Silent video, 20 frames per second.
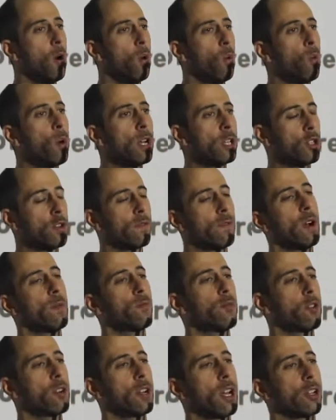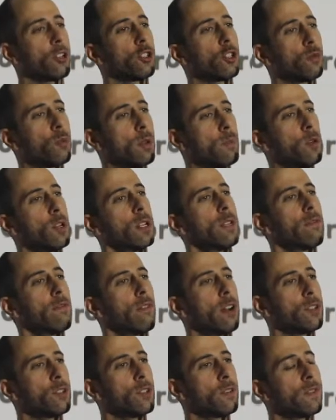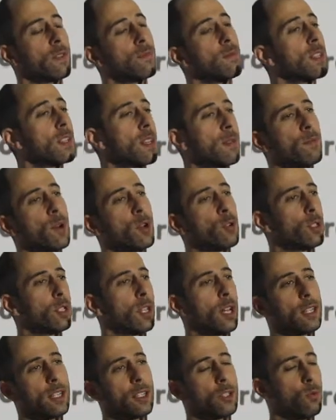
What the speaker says: Which of our products should we put in front of them that they're most likely